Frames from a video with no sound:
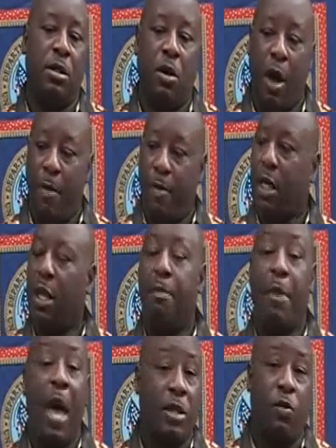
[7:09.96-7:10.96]
So I'm going
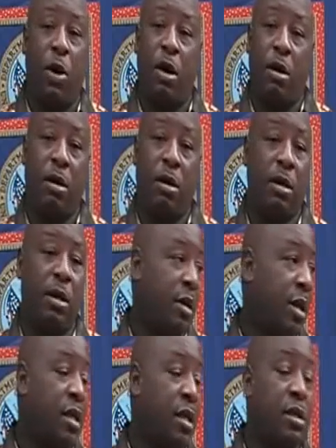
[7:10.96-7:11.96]
to get back to work,
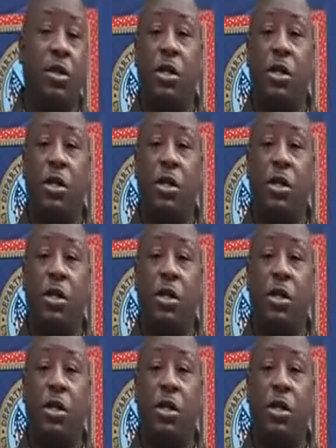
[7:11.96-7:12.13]
getting